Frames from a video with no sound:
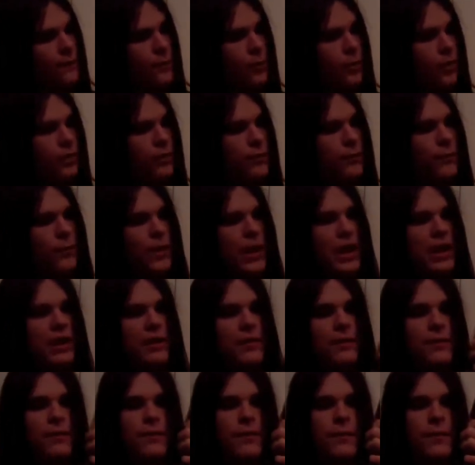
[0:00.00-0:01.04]
4th
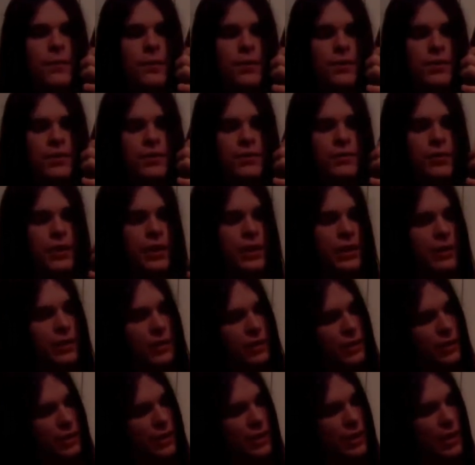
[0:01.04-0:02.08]
fret, 4th string.
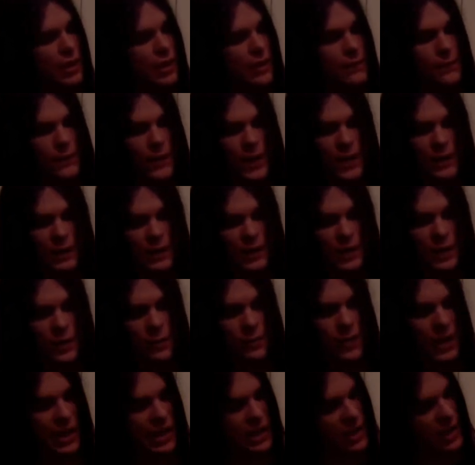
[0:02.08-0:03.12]
And finally
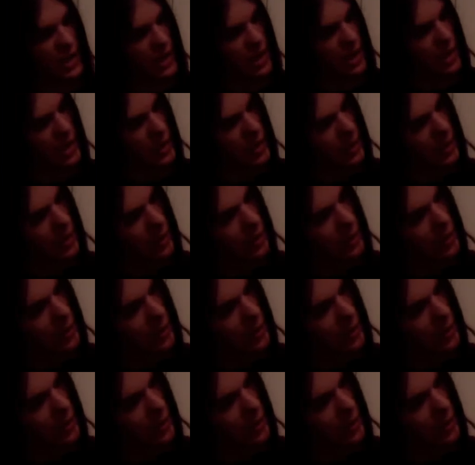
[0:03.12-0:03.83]
your pinky,